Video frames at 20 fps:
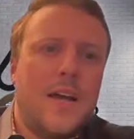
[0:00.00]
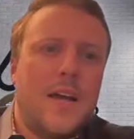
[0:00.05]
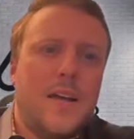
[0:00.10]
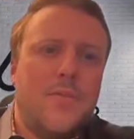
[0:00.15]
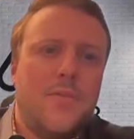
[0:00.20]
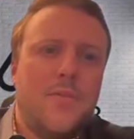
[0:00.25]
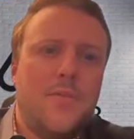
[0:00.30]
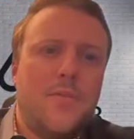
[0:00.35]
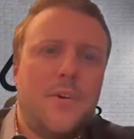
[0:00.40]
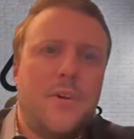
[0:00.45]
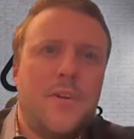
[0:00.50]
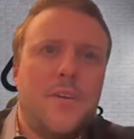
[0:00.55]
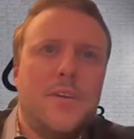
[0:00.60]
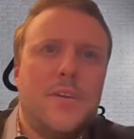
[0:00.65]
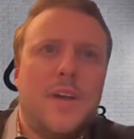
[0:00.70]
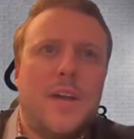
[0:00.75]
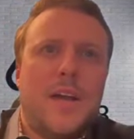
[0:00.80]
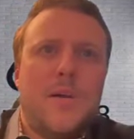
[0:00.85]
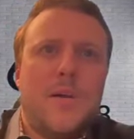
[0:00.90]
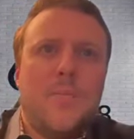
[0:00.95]
Hi,
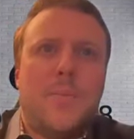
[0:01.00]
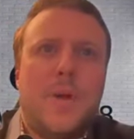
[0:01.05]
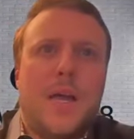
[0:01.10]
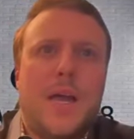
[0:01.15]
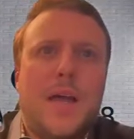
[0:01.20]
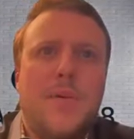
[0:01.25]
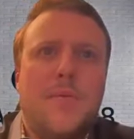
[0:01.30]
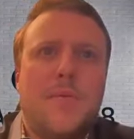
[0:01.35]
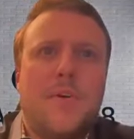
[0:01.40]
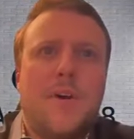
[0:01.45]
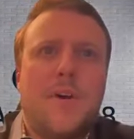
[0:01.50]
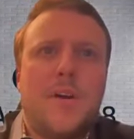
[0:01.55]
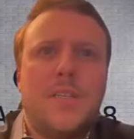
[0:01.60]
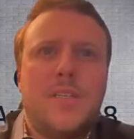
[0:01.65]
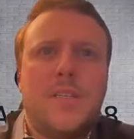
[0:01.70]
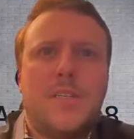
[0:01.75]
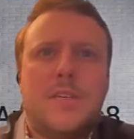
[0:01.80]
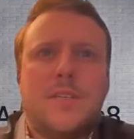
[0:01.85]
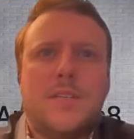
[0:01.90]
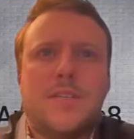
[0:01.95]
everyone. I'm Pat
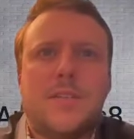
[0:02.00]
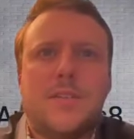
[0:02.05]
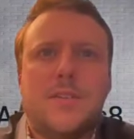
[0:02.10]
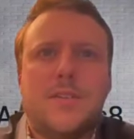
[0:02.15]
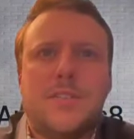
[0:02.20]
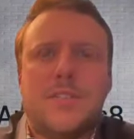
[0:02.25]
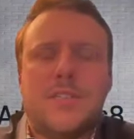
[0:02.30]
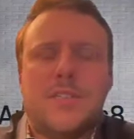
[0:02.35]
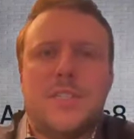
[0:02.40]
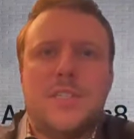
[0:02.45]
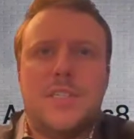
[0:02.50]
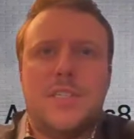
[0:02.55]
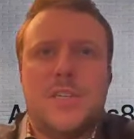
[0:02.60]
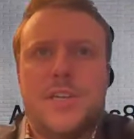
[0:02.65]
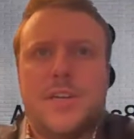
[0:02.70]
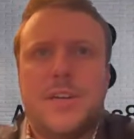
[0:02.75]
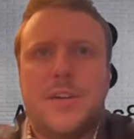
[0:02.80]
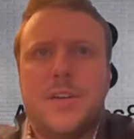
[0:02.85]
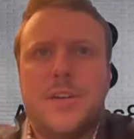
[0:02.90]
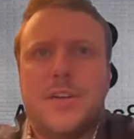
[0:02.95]
Ross, a solutions
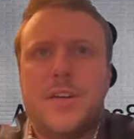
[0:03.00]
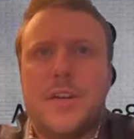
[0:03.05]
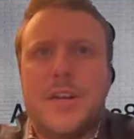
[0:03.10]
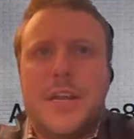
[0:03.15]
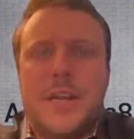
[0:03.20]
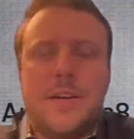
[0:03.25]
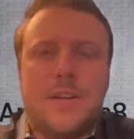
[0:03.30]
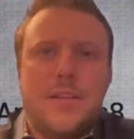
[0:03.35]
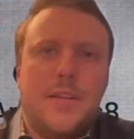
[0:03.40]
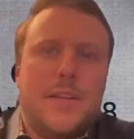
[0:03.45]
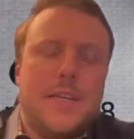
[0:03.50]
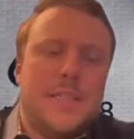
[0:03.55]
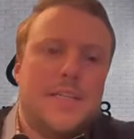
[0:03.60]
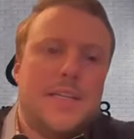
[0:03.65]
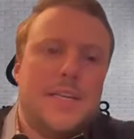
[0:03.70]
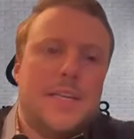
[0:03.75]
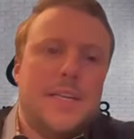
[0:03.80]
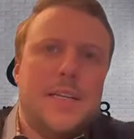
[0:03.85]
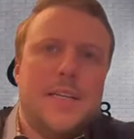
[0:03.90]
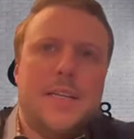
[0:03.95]
engineer here at Analytics
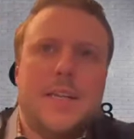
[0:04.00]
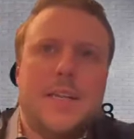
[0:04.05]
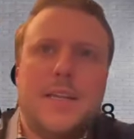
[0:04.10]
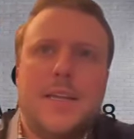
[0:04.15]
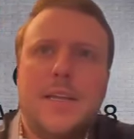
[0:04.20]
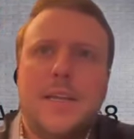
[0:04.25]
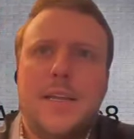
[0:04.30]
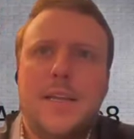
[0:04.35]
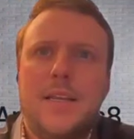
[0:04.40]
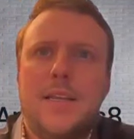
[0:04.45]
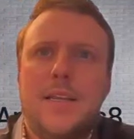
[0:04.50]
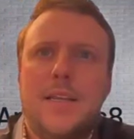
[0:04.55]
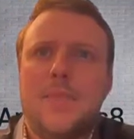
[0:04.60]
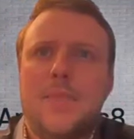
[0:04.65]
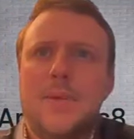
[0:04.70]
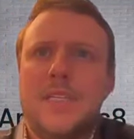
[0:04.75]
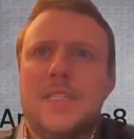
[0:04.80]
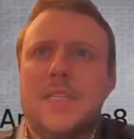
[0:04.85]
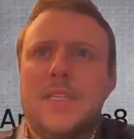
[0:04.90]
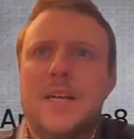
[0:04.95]
8, and
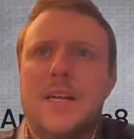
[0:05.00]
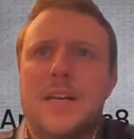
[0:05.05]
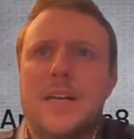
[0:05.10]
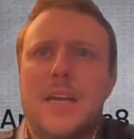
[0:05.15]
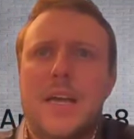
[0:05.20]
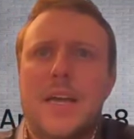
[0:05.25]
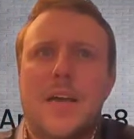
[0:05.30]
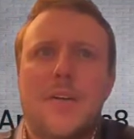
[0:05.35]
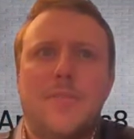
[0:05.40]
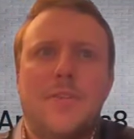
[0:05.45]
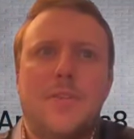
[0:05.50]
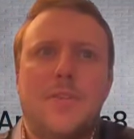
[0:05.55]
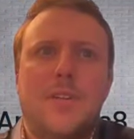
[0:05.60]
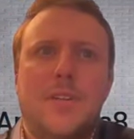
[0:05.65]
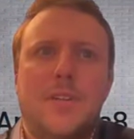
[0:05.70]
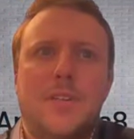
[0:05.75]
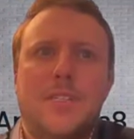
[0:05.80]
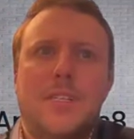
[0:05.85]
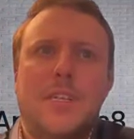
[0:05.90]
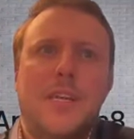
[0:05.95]
I'm excited to have you
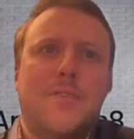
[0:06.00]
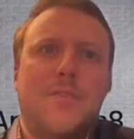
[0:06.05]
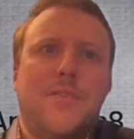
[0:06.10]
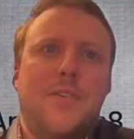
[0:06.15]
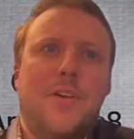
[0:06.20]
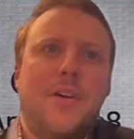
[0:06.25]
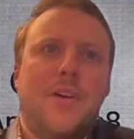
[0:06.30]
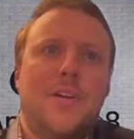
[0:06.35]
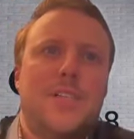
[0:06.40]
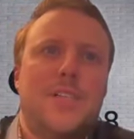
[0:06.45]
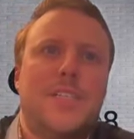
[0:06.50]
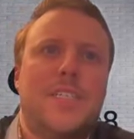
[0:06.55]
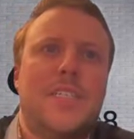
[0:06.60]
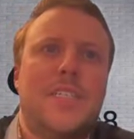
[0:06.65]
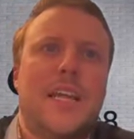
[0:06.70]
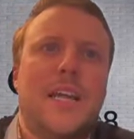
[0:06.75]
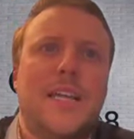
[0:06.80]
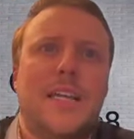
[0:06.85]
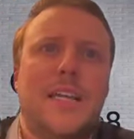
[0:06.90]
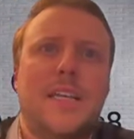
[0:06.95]
here today for our
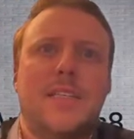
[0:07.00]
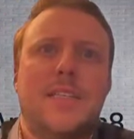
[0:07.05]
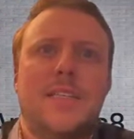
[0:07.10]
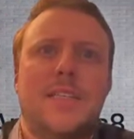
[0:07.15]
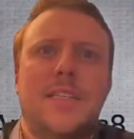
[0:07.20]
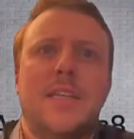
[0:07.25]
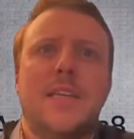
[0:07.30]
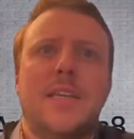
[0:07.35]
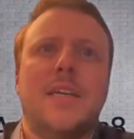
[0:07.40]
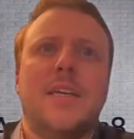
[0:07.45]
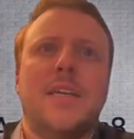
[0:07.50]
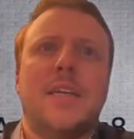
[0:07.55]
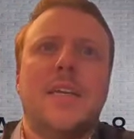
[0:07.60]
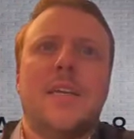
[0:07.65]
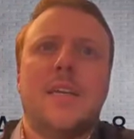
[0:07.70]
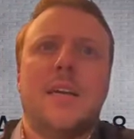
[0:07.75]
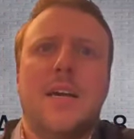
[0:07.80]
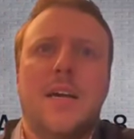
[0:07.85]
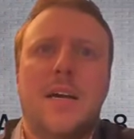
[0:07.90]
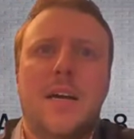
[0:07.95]
second
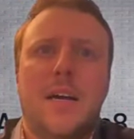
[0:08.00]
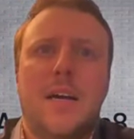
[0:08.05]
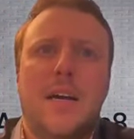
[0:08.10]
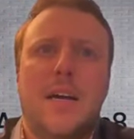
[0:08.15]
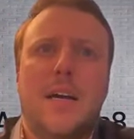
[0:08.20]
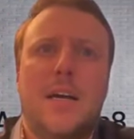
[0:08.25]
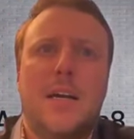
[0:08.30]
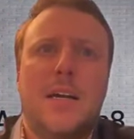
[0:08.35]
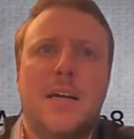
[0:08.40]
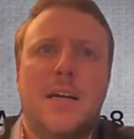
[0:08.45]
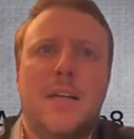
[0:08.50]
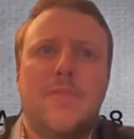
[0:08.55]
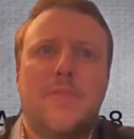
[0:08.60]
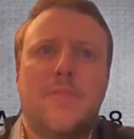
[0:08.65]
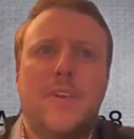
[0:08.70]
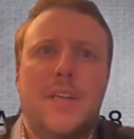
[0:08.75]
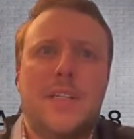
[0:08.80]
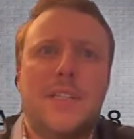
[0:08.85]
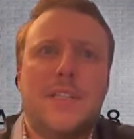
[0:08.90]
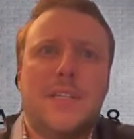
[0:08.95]

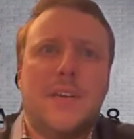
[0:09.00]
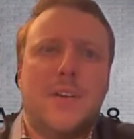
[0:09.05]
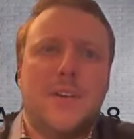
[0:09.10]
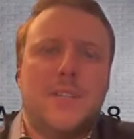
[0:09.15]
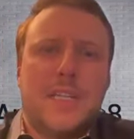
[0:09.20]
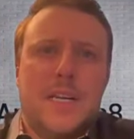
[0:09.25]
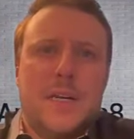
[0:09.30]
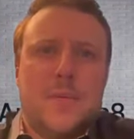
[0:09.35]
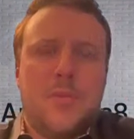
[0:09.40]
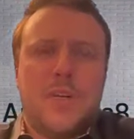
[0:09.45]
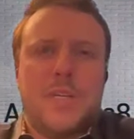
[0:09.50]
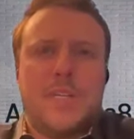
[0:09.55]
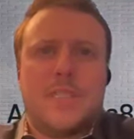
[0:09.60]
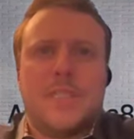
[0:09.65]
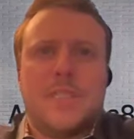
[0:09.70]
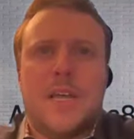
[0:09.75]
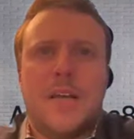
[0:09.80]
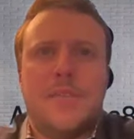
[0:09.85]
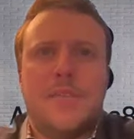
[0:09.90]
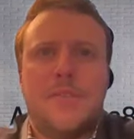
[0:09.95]
event in our Databricks
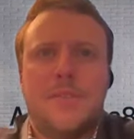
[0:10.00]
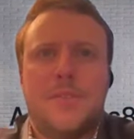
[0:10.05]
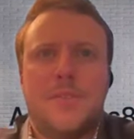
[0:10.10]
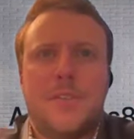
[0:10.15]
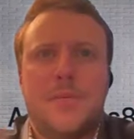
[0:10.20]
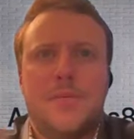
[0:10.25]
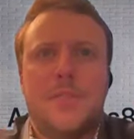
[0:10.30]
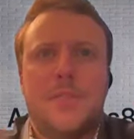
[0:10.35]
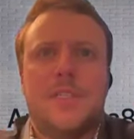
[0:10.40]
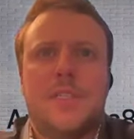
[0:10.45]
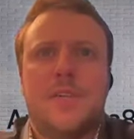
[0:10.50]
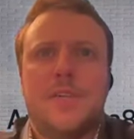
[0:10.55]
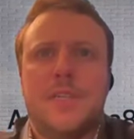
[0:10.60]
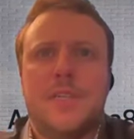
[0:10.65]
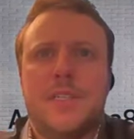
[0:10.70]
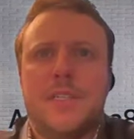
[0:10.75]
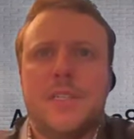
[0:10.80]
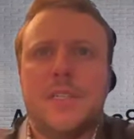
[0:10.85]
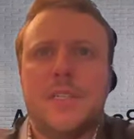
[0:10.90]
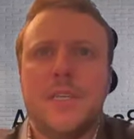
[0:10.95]
live stream
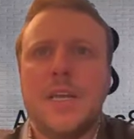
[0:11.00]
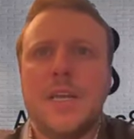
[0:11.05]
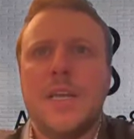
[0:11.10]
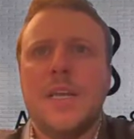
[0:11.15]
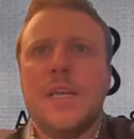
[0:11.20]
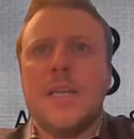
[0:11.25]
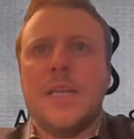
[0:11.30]
series.